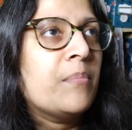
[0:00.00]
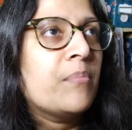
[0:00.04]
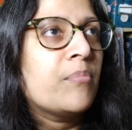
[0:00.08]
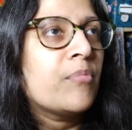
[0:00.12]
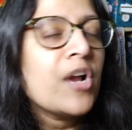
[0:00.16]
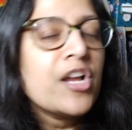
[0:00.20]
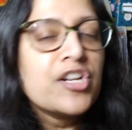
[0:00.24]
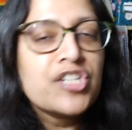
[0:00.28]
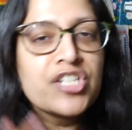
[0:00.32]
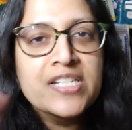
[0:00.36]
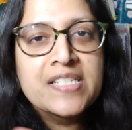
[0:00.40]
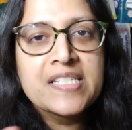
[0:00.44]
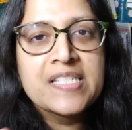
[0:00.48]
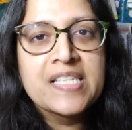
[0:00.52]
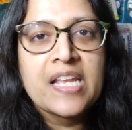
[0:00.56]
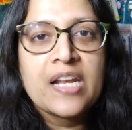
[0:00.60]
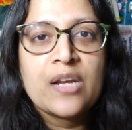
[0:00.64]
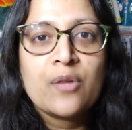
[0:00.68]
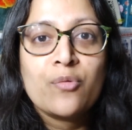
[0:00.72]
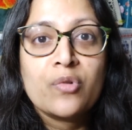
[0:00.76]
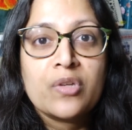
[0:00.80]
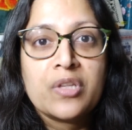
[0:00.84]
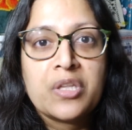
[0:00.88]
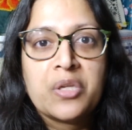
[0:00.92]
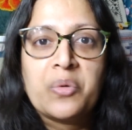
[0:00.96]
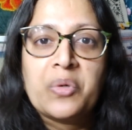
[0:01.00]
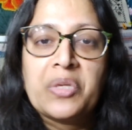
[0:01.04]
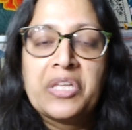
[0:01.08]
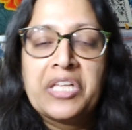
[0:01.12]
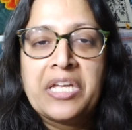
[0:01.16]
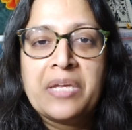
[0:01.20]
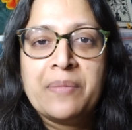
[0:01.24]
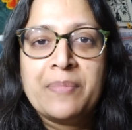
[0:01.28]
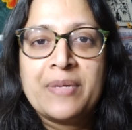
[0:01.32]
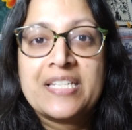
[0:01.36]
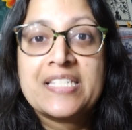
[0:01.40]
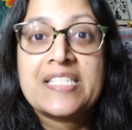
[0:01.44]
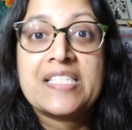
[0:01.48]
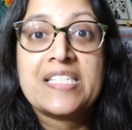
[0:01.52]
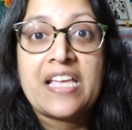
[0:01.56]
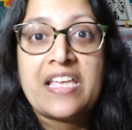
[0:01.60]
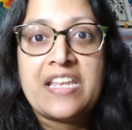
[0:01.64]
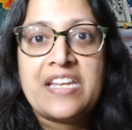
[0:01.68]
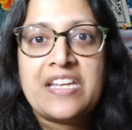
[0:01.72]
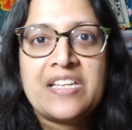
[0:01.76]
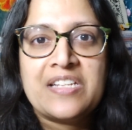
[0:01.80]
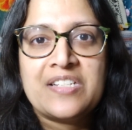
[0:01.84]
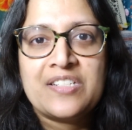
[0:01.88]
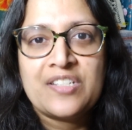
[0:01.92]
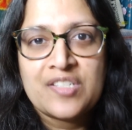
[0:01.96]
projects that I really, really am
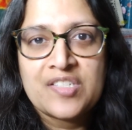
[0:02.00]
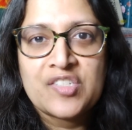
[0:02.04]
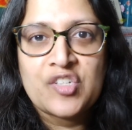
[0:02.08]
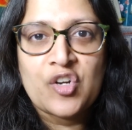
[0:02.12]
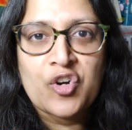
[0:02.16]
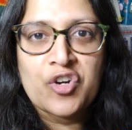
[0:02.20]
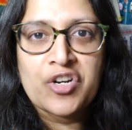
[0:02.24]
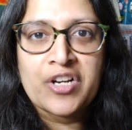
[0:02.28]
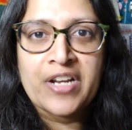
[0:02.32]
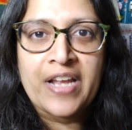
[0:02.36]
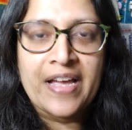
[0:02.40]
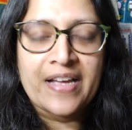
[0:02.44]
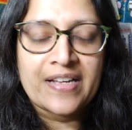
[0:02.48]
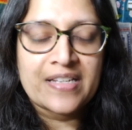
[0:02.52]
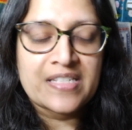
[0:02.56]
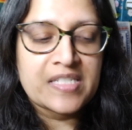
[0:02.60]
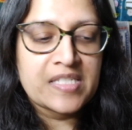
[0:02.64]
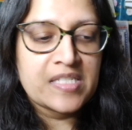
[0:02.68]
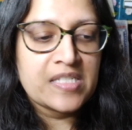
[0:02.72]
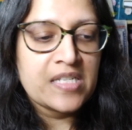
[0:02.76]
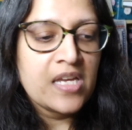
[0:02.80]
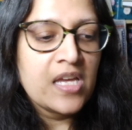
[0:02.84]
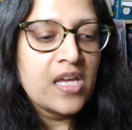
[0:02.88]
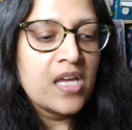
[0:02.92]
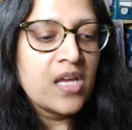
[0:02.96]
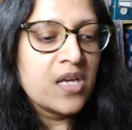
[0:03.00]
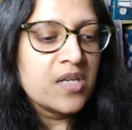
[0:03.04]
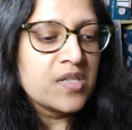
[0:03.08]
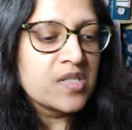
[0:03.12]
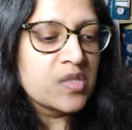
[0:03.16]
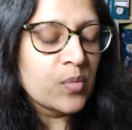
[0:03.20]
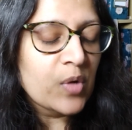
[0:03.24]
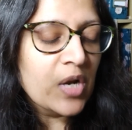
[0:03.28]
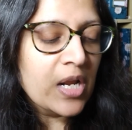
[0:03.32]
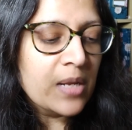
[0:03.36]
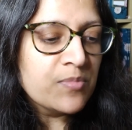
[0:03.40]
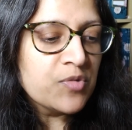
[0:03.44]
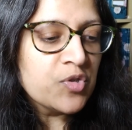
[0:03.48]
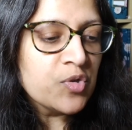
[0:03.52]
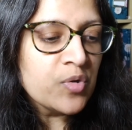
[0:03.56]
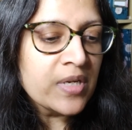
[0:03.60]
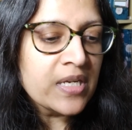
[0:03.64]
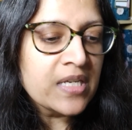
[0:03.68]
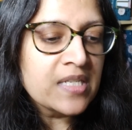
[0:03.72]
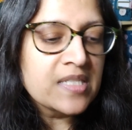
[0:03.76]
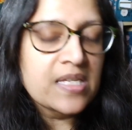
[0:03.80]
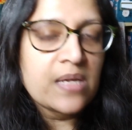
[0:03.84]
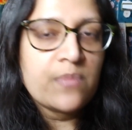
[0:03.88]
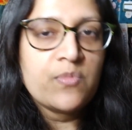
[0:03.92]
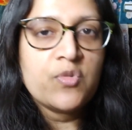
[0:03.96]
excited to start next. So what I'm
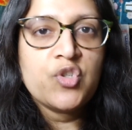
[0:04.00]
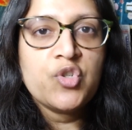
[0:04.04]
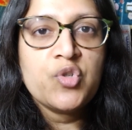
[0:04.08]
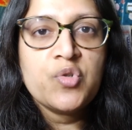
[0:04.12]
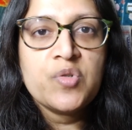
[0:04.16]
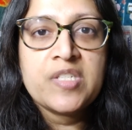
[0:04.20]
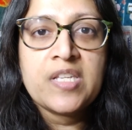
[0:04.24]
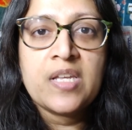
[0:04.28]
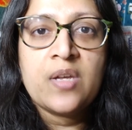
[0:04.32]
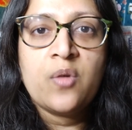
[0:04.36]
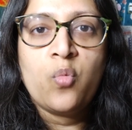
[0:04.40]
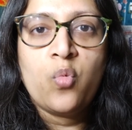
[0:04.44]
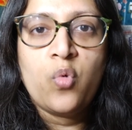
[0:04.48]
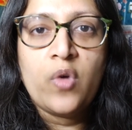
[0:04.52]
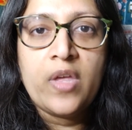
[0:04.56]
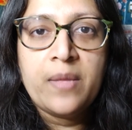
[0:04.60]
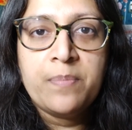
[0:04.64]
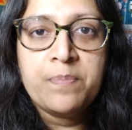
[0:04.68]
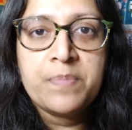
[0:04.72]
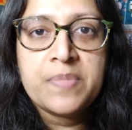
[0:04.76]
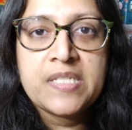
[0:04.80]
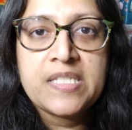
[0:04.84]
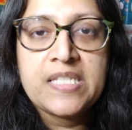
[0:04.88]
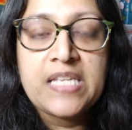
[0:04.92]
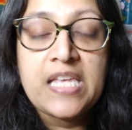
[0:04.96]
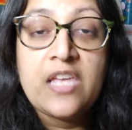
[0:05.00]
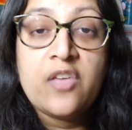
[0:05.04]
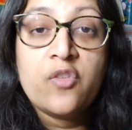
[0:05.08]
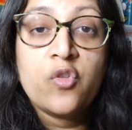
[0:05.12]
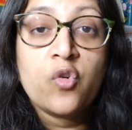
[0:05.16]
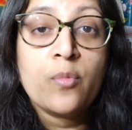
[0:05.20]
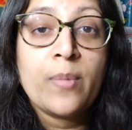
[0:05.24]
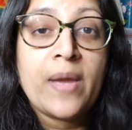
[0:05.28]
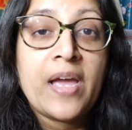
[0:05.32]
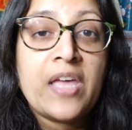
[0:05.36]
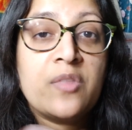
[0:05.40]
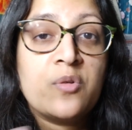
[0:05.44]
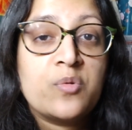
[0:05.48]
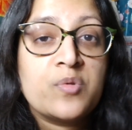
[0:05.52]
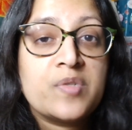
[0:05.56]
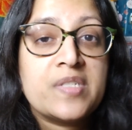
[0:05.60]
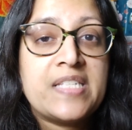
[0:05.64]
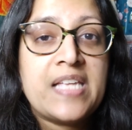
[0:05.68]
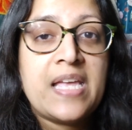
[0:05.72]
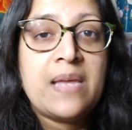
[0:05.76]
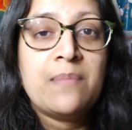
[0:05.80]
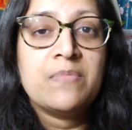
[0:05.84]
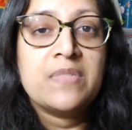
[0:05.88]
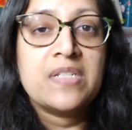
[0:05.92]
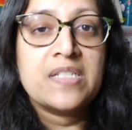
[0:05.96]
doing is I'm choosing whips either by those
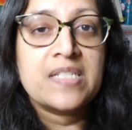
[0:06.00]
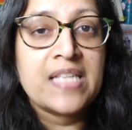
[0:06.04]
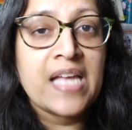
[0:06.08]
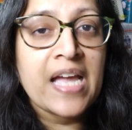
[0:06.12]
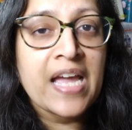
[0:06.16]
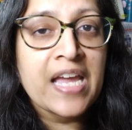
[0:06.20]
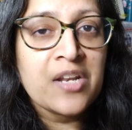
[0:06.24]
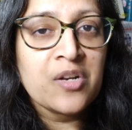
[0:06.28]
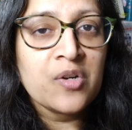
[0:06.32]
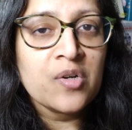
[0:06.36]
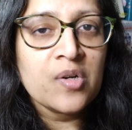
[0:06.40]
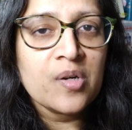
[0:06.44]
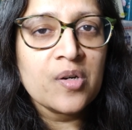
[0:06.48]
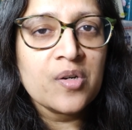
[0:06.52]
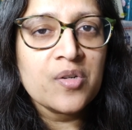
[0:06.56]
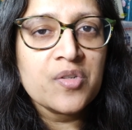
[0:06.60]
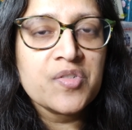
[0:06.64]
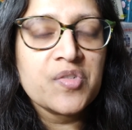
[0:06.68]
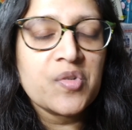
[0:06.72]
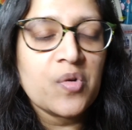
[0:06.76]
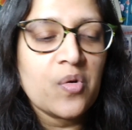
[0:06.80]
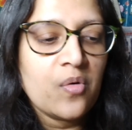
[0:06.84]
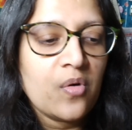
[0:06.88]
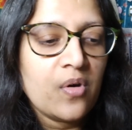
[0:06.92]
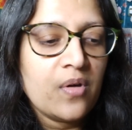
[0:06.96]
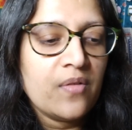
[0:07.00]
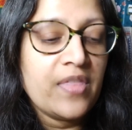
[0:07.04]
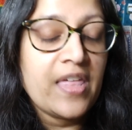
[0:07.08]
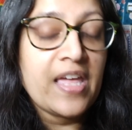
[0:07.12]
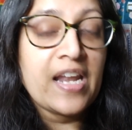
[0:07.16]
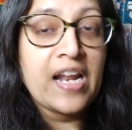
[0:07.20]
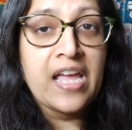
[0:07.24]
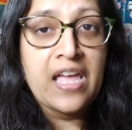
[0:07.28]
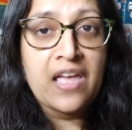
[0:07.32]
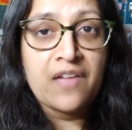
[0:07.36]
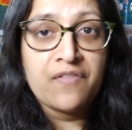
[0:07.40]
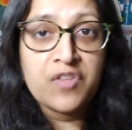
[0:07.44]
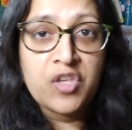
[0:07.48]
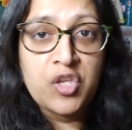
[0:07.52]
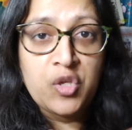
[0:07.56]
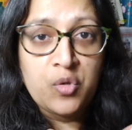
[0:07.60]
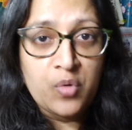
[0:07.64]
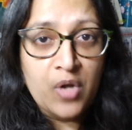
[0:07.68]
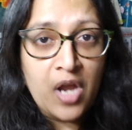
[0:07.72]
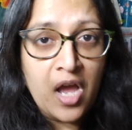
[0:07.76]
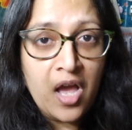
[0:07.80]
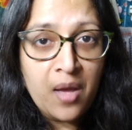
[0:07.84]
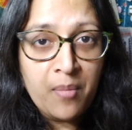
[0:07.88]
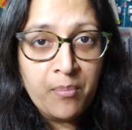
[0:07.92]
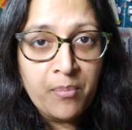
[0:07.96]
same designers that I have
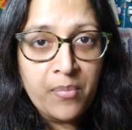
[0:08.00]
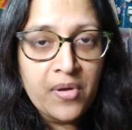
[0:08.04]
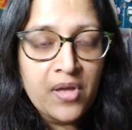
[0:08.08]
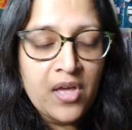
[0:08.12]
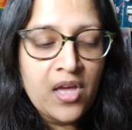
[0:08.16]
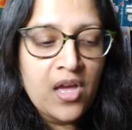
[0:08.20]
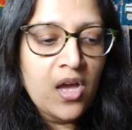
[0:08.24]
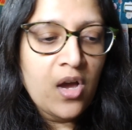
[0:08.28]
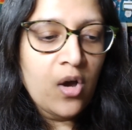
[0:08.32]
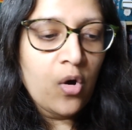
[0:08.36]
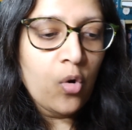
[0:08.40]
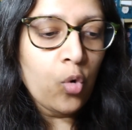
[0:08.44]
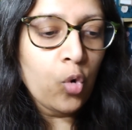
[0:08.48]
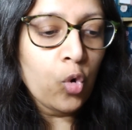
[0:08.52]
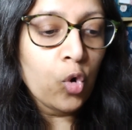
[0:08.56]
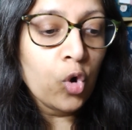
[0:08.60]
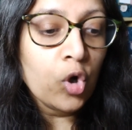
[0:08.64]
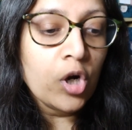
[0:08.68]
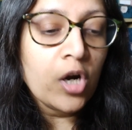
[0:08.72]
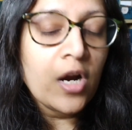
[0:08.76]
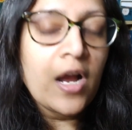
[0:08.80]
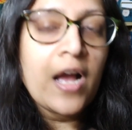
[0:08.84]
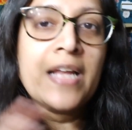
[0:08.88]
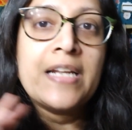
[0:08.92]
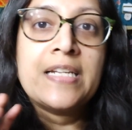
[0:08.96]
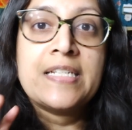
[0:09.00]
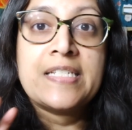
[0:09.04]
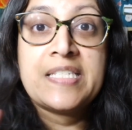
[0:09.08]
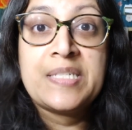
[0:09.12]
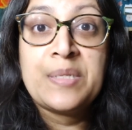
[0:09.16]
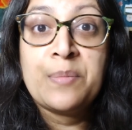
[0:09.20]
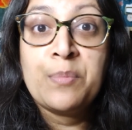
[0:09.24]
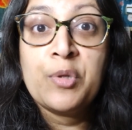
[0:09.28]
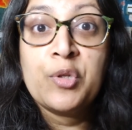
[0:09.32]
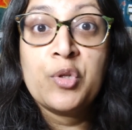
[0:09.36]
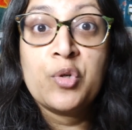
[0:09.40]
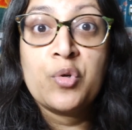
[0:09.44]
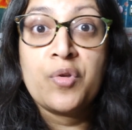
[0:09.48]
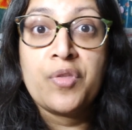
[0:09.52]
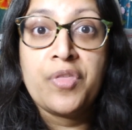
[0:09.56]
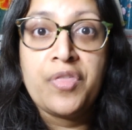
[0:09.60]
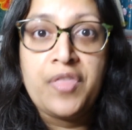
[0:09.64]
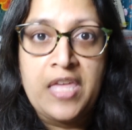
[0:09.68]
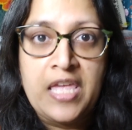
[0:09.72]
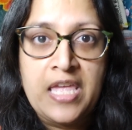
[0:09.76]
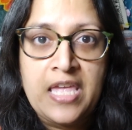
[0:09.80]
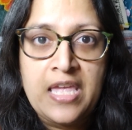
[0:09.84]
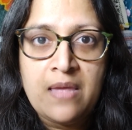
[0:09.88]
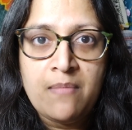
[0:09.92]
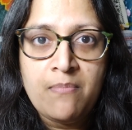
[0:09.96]
queued up or on a similar
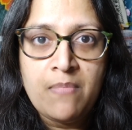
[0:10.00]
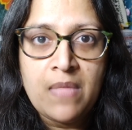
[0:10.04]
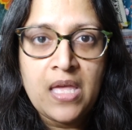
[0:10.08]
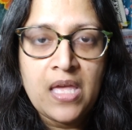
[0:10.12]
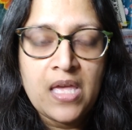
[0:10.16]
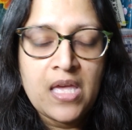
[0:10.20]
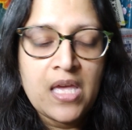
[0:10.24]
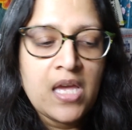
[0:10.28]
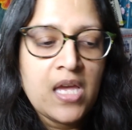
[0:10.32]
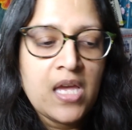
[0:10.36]
theme.